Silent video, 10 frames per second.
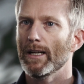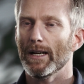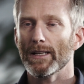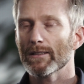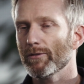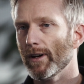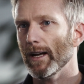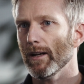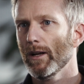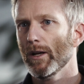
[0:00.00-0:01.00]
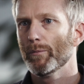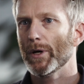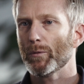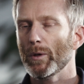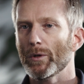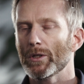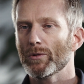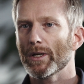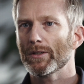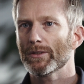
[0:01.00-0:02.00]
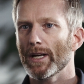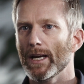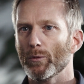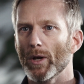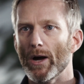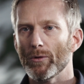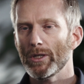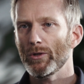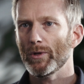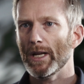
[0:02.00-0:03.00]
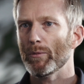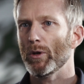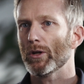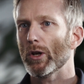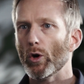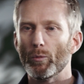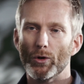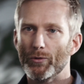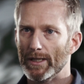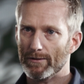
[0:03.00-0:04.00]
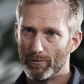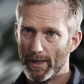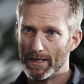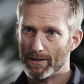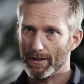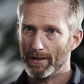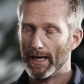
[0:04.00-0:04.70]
And that's fine, but we wanted to understand, well, how can you enable a global transformation?